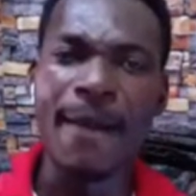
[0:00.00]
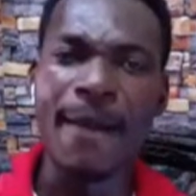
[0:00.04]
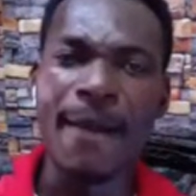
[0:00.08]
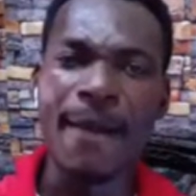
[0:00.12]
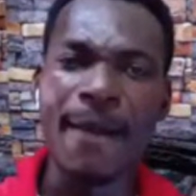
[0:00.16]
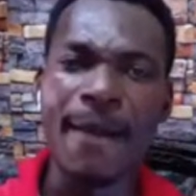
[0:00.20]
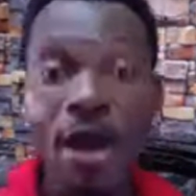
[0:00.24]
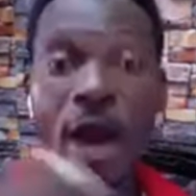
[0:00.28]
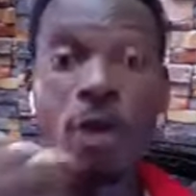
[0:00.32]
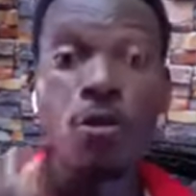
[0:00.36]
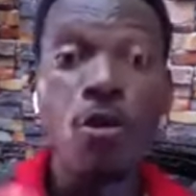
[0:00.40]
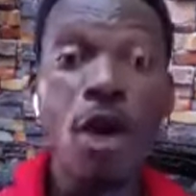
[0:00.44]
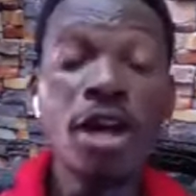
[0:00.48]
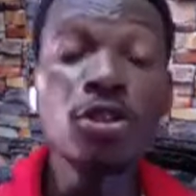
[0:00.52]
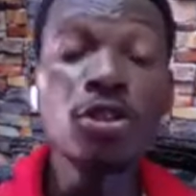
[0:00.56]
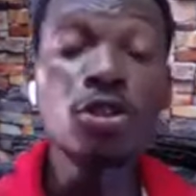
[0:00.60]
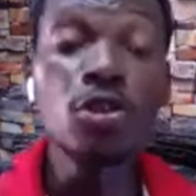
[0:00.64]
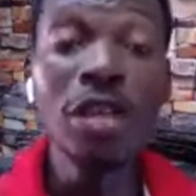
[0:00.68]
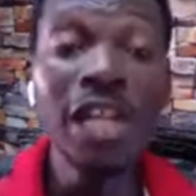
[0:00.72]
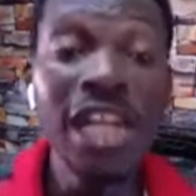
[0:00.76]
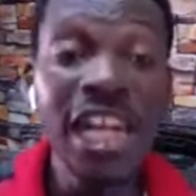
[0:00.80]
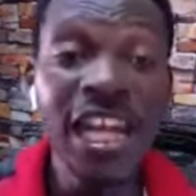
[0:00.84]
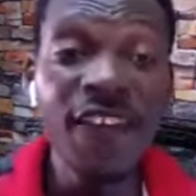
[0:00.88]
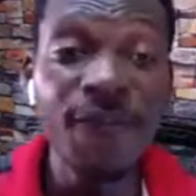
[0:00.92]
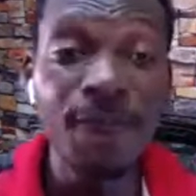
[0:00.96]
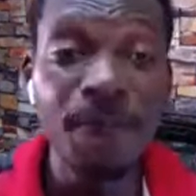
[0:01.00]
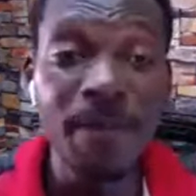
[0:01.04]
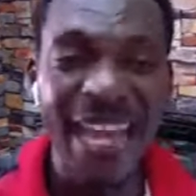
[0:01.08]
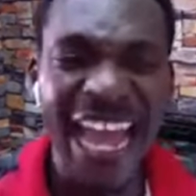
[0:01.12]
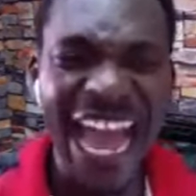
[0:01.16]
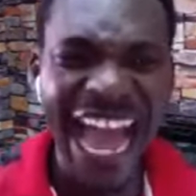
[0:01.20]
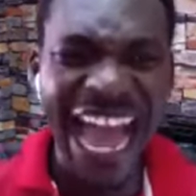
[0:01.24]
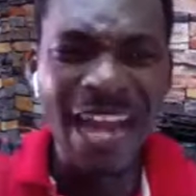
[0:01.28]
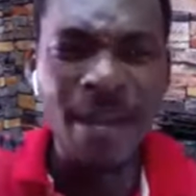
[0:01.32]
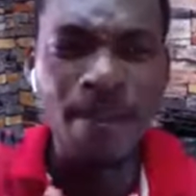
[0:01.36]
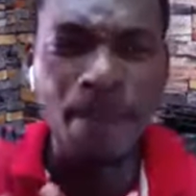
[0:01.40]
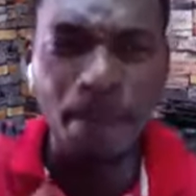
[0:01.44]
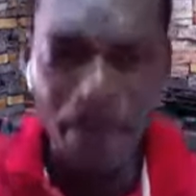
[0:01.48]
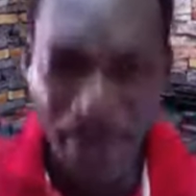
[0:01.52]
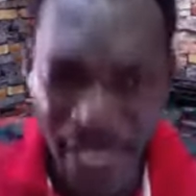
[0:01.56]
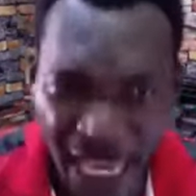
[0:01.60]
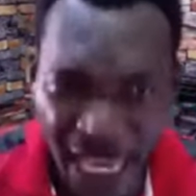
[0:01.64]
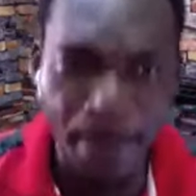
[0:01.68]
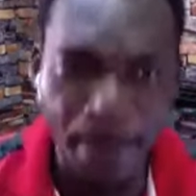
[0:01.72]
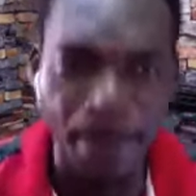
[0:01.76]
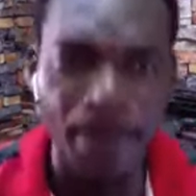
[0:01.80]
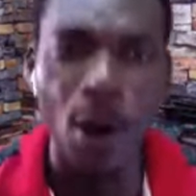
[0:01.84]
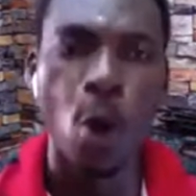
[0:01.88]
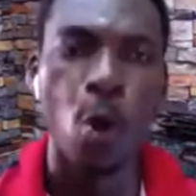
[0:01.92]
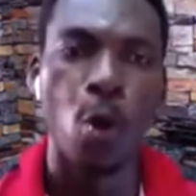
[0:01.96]
And you are going to leave behind
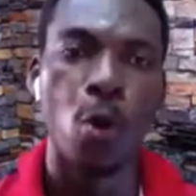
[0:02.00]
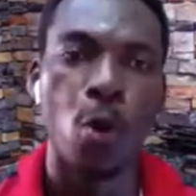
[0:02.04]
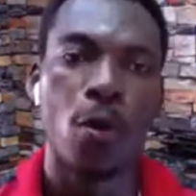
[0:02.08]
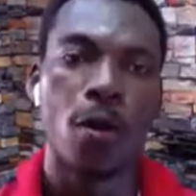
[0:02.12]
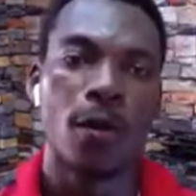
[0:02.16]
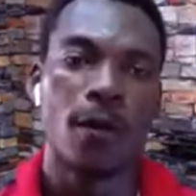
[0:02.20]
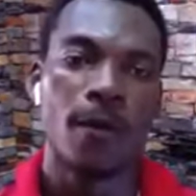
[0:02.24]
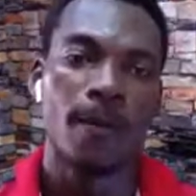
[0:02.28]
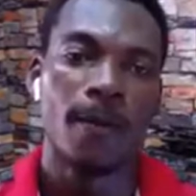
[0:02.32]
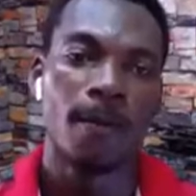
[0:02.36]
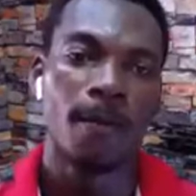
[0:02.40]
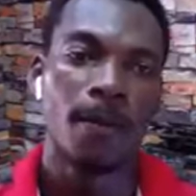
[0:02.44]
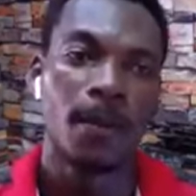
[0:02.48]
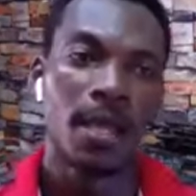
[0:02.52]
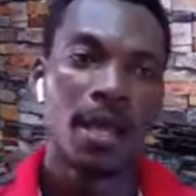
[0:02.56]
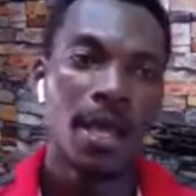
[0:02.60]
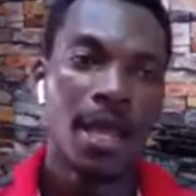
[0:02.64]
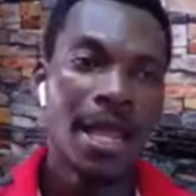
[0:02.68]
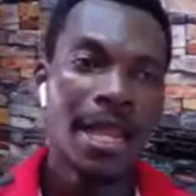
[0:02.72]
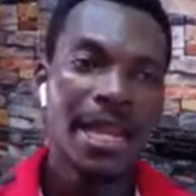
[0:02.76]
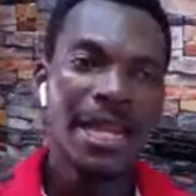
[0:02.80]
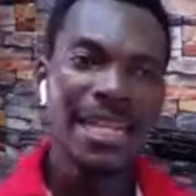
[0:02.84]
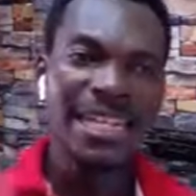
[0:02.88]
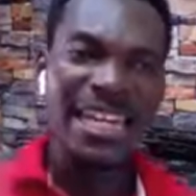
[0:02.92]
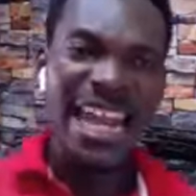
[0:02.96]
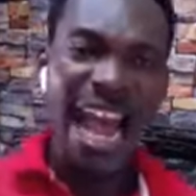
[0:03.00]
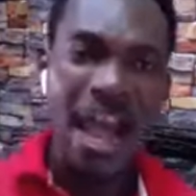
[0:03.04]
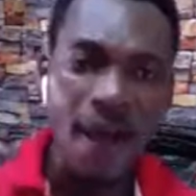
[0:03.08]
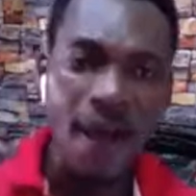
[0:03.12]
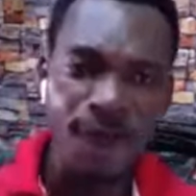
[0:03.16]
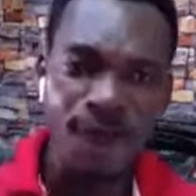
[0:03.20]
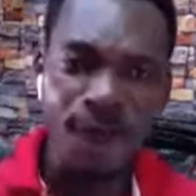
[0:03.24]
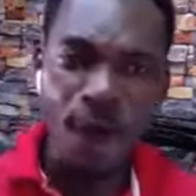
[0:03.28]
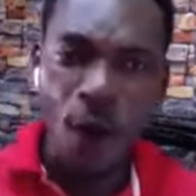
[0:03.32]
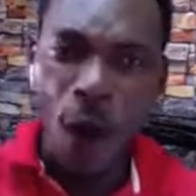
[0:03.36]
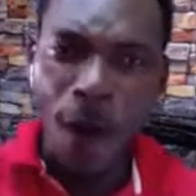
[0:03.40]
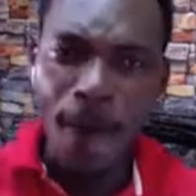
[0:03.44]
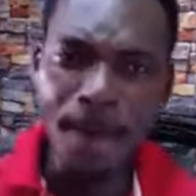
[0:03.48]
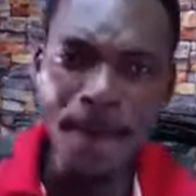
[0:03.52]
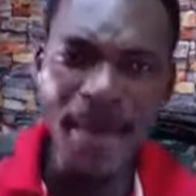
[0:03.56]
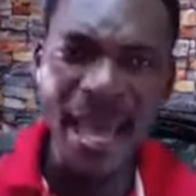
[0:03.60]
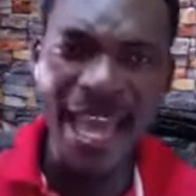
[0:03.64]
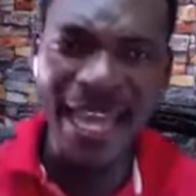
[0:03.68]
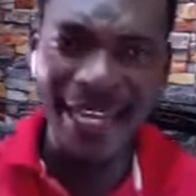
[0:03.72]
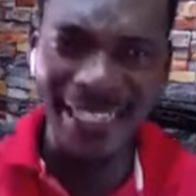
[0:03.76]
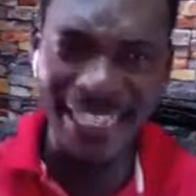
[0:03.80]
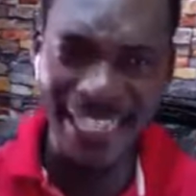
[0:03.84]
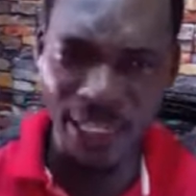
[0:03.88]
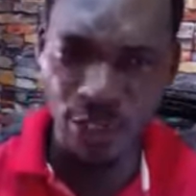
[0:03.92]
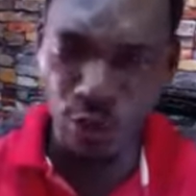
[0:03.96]
people. Therefore,
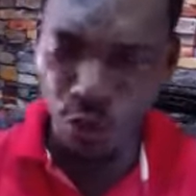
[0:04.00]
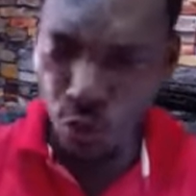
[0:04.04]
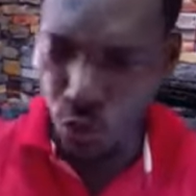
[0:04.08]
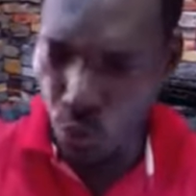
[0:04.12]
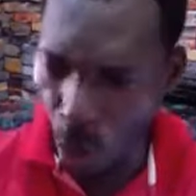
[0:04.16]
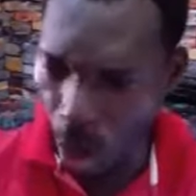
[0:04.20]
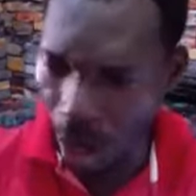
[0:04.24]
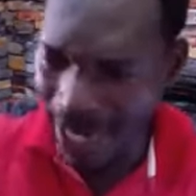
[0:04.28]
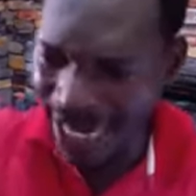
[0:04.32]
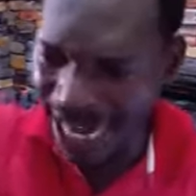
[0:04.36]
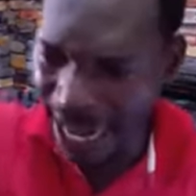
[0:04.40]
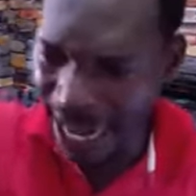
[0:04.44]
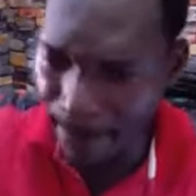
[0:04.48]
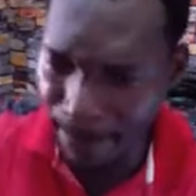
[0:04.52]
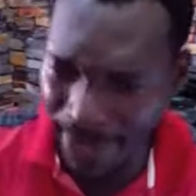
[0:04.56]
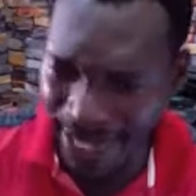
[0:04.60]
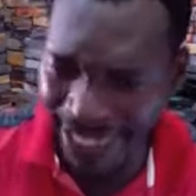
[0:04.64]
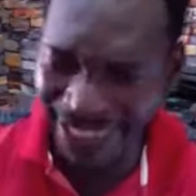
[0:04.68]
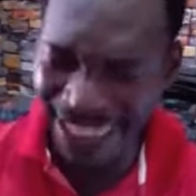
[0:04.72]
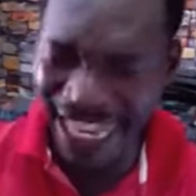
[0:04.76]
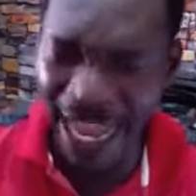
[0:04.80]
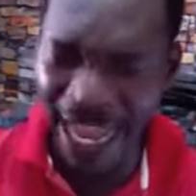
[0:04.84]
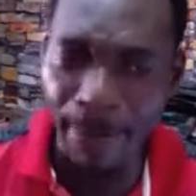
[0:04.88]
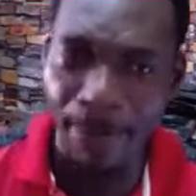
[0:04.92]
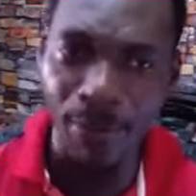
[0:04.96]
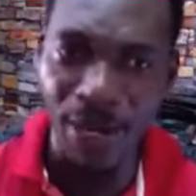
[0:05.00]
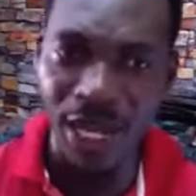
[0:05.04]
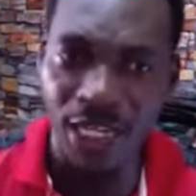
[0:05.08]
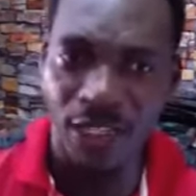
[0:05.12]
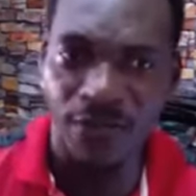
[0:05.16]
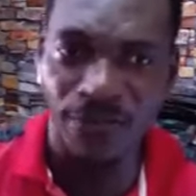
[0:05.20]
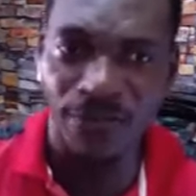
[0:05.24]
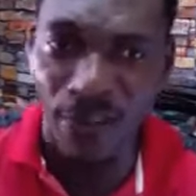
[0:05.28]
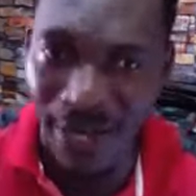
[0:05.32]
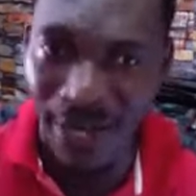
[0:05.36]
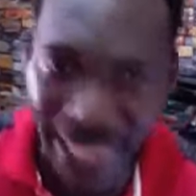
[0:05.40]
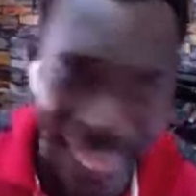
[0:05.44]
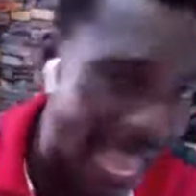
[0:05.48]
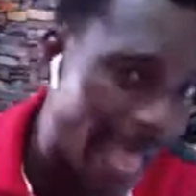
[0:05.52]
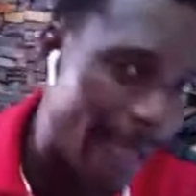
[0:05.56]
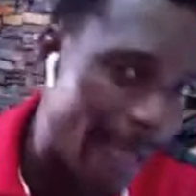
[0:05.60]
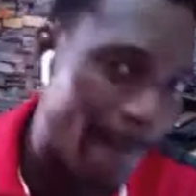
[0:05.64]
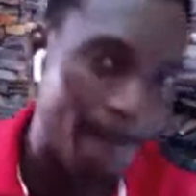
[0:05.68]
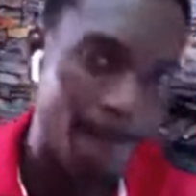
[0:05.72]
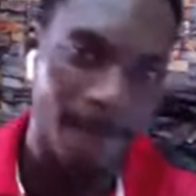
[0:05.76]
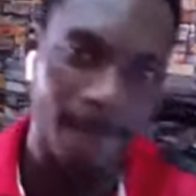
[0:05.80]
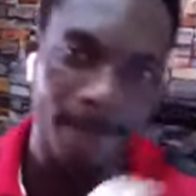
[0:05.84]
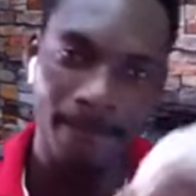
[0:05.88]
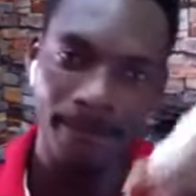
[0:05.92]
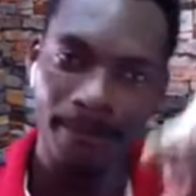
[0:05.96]
make this world a better place for
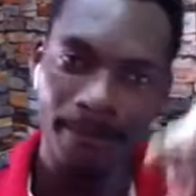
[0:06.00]
them.